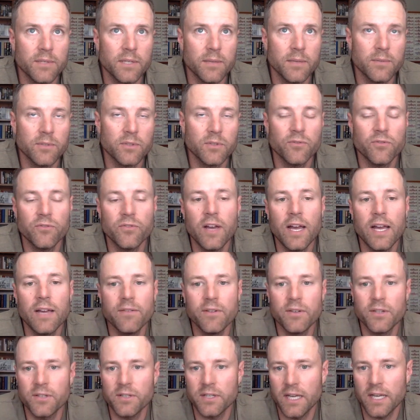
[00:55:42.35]
so 5
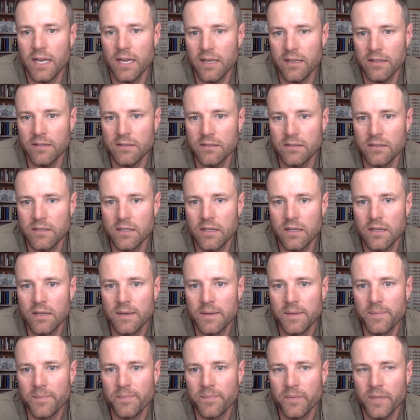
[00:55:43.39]
other guys
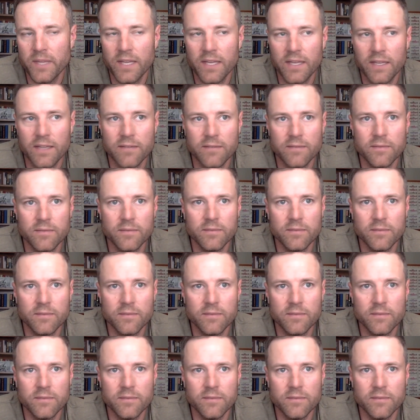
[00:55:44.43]
that